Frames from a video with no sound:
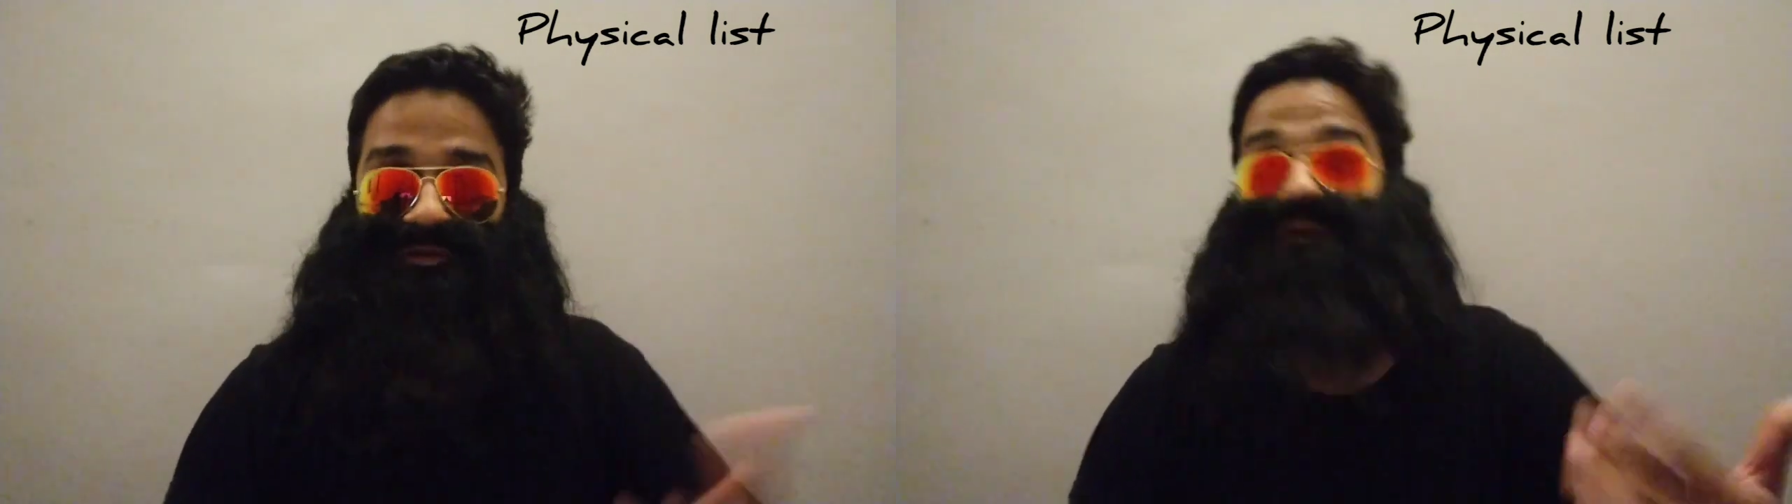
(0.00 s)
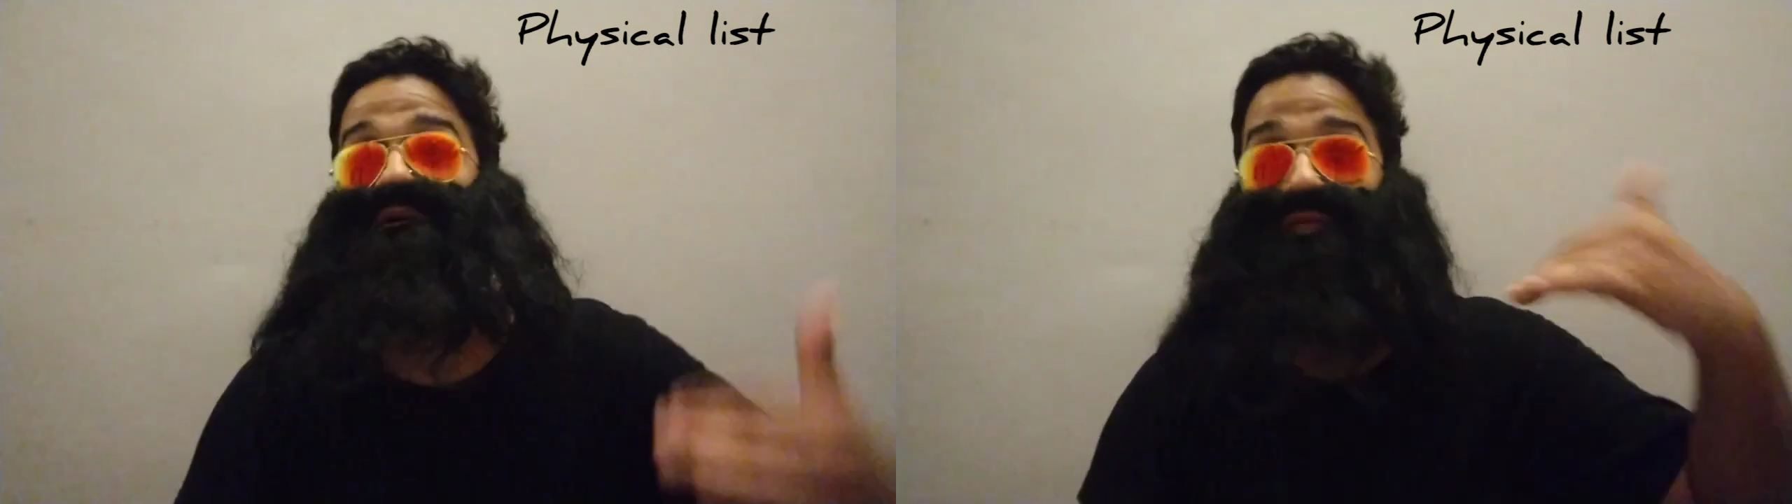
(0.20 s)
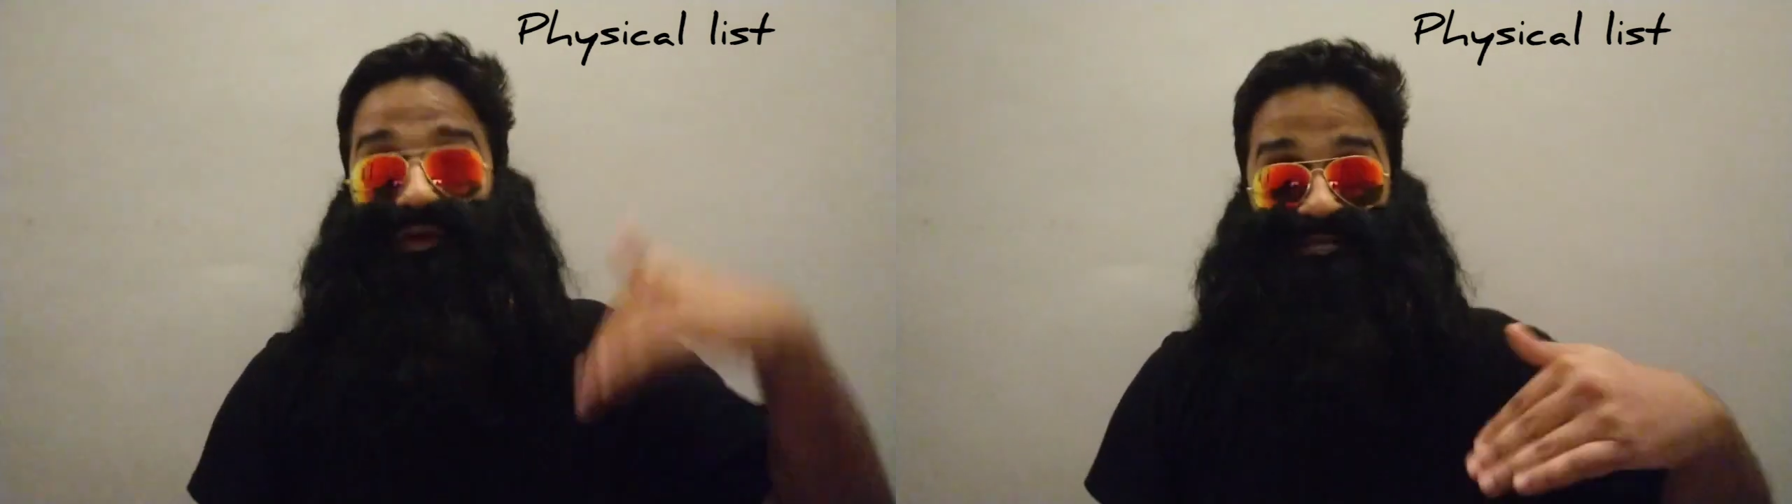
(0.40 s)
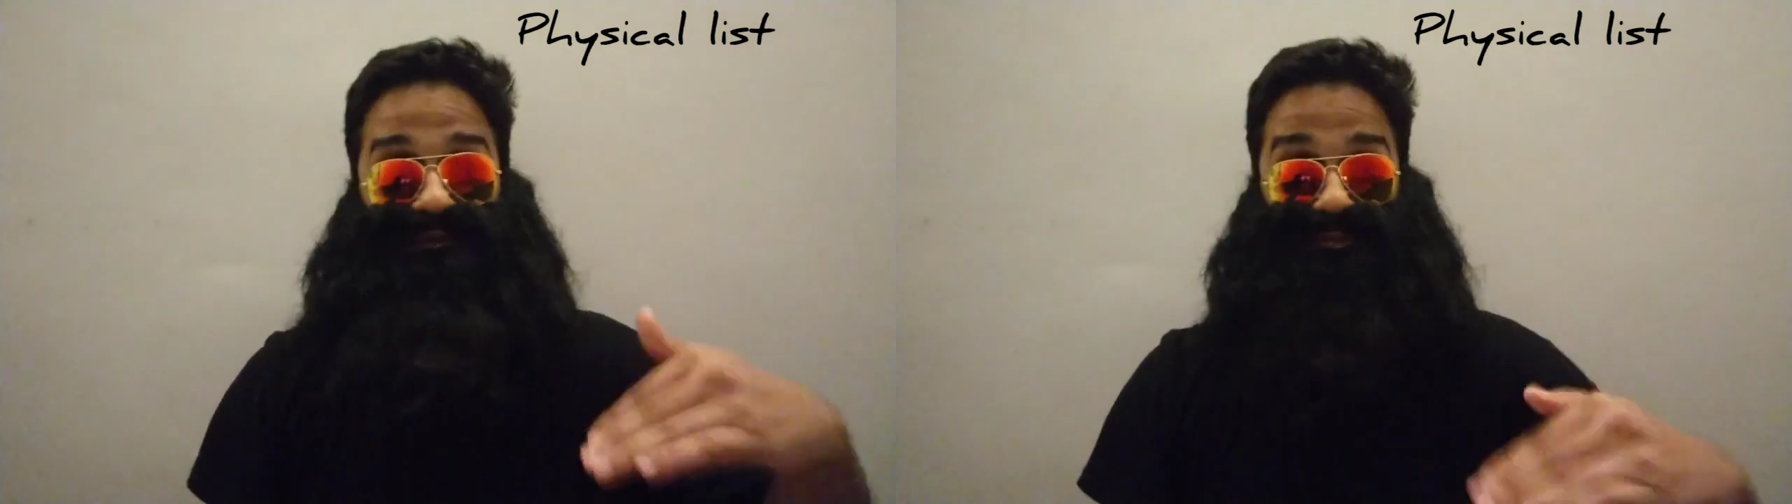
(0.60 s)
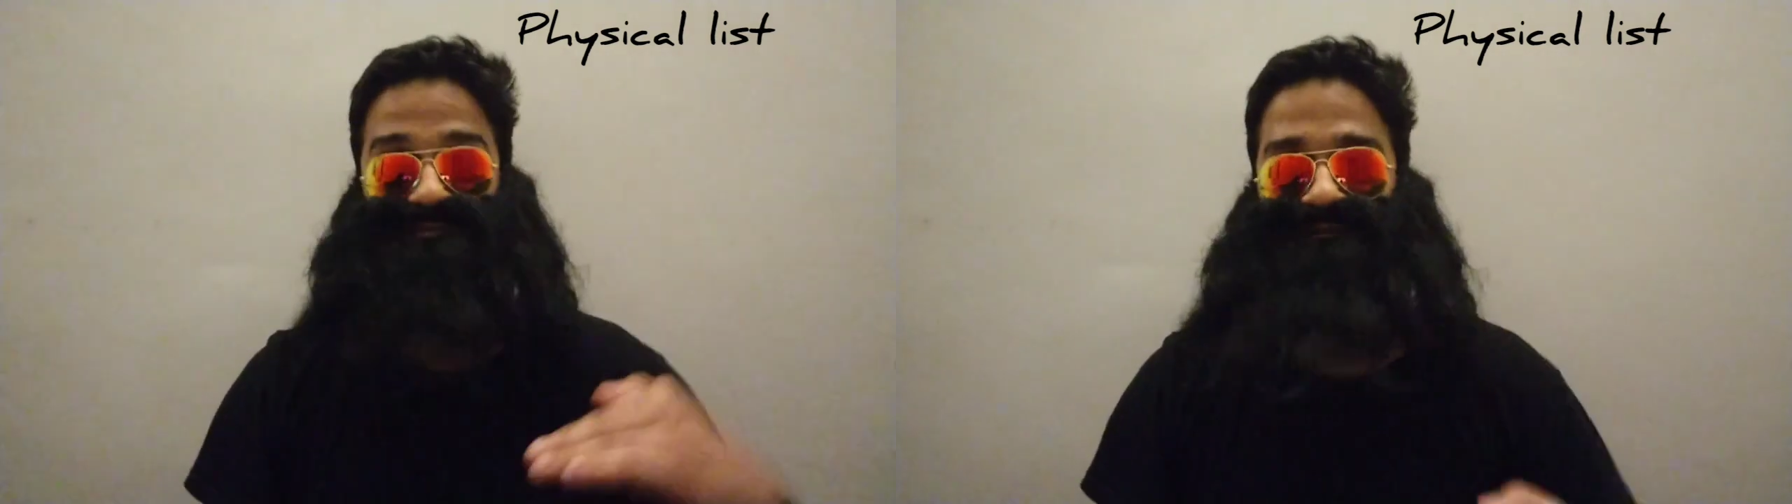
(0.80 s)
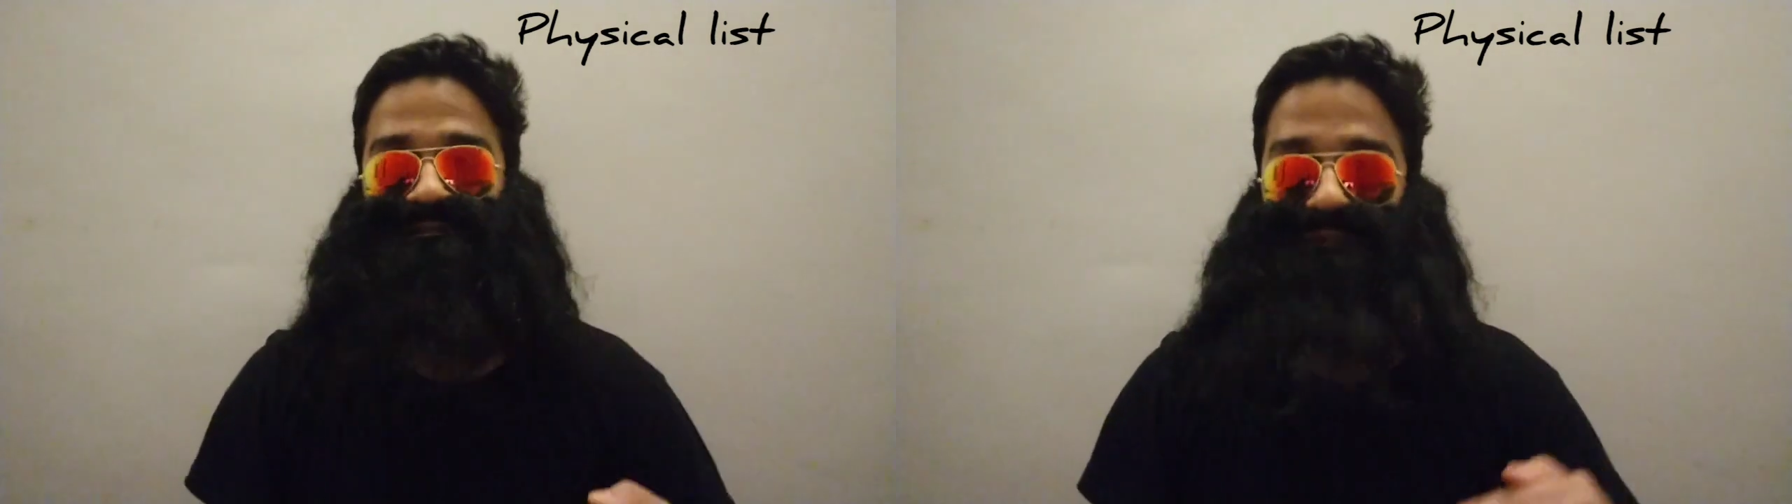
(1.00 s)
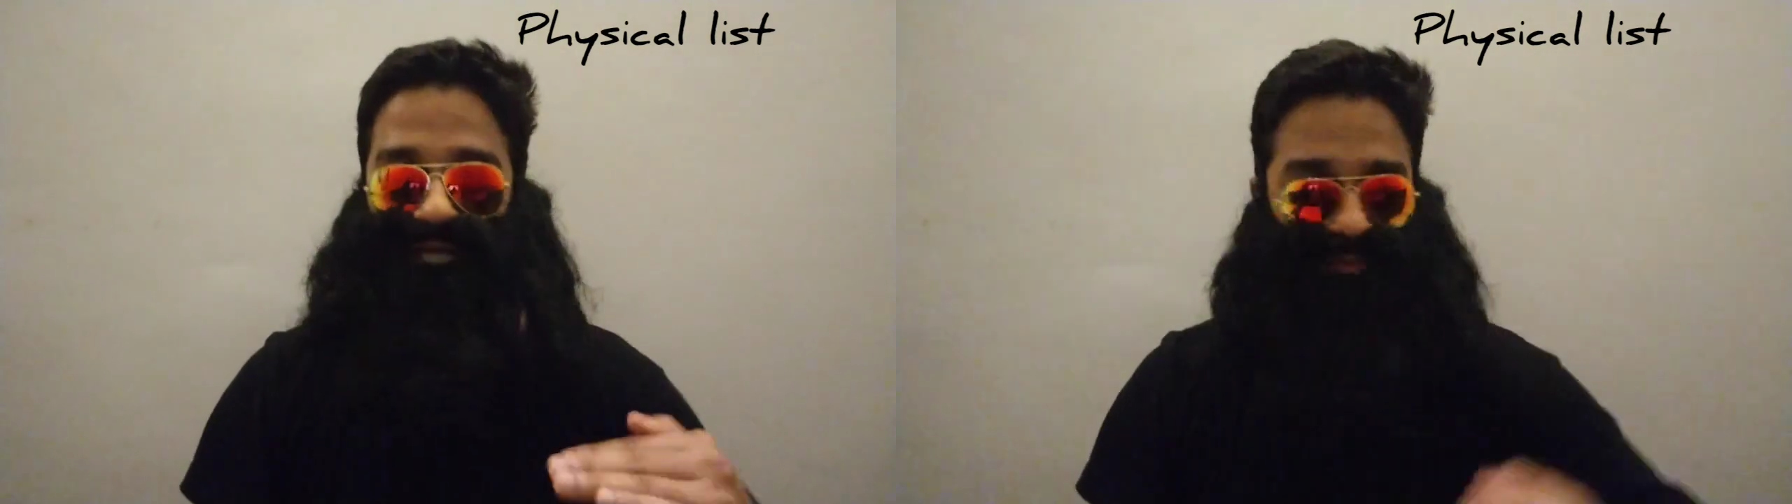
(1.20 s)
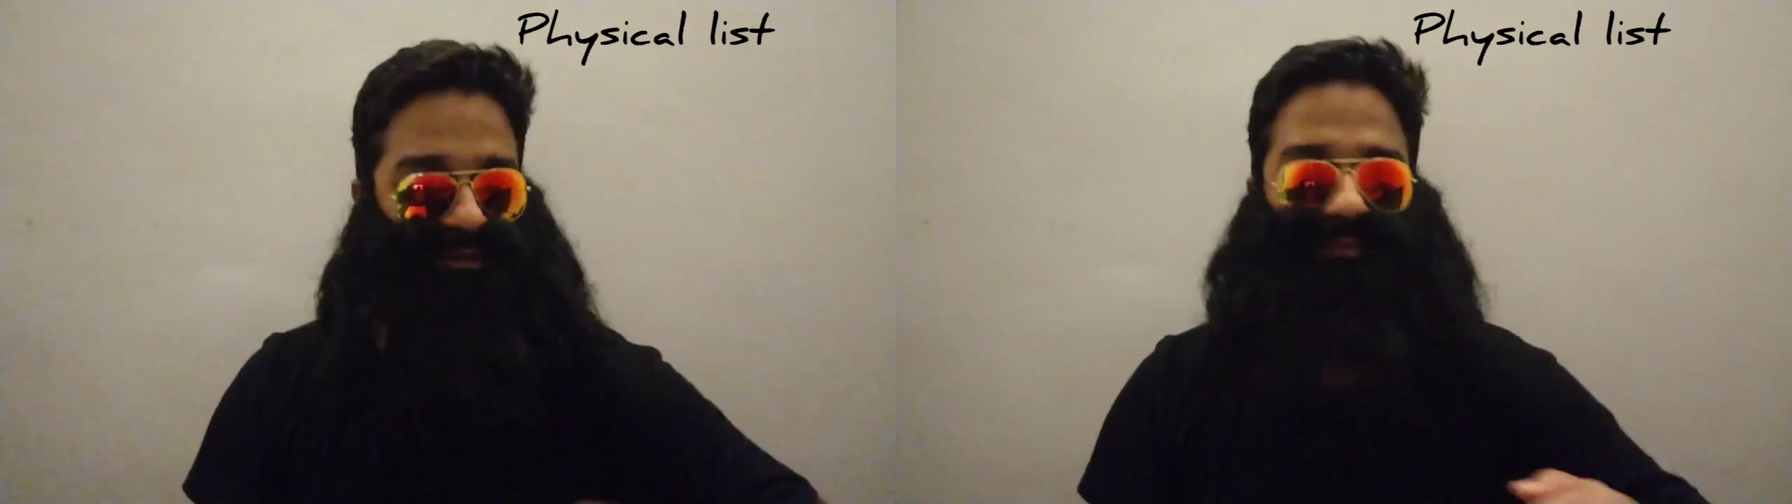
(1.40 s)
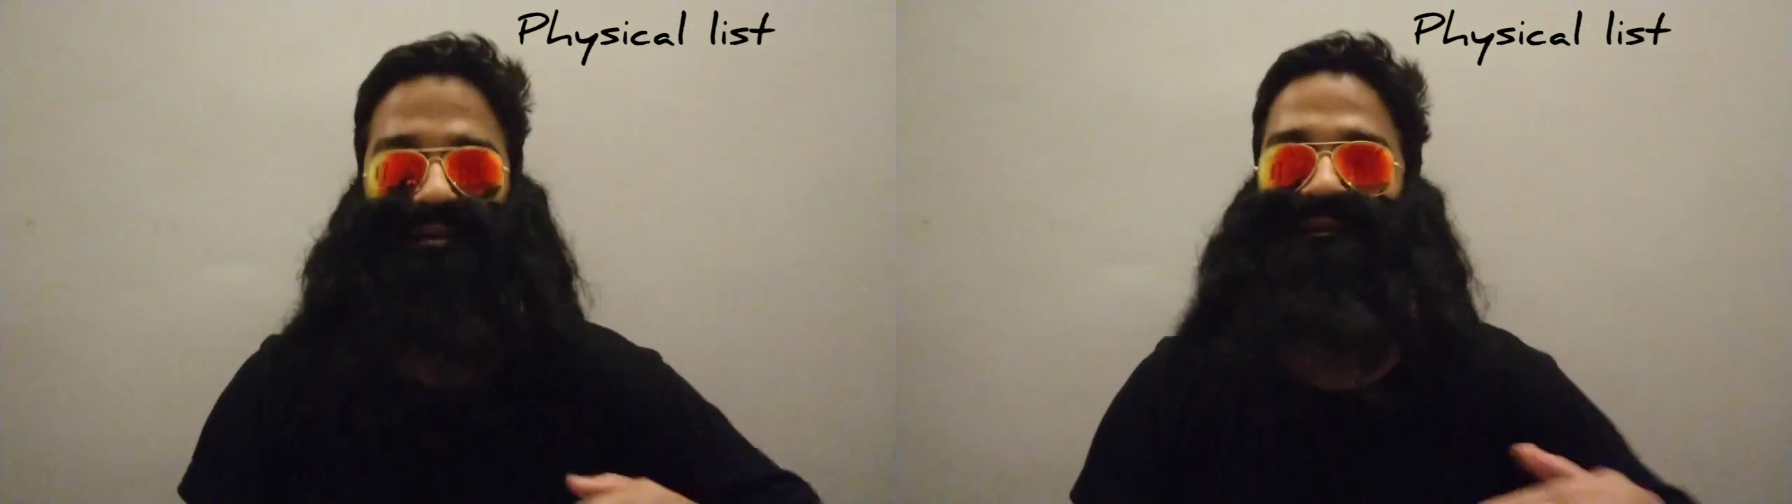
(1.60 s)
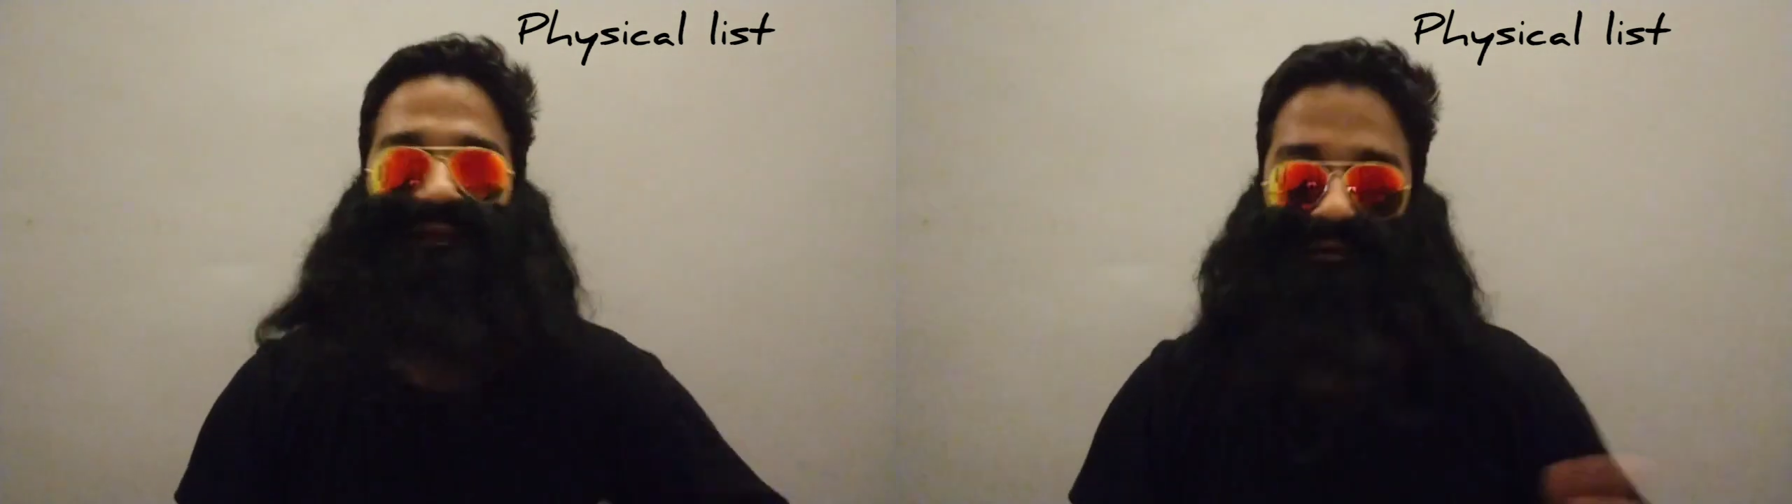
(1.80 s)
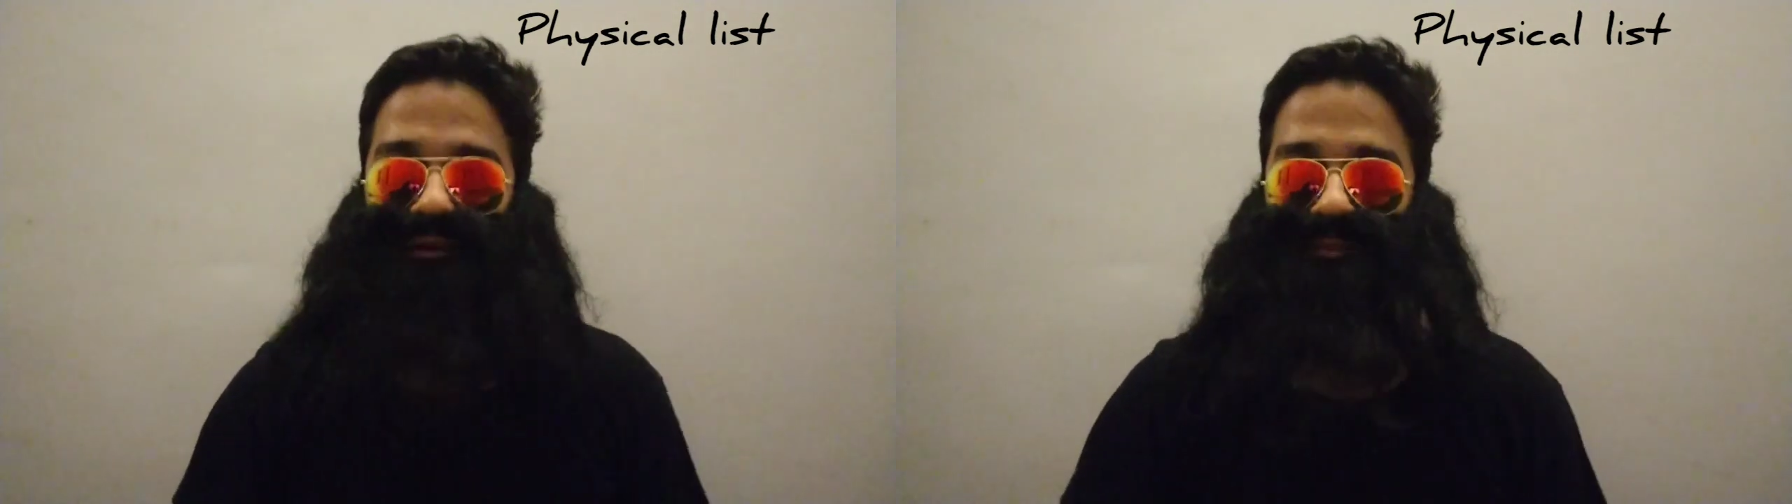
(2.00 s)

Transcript: So for example, sex will come number 10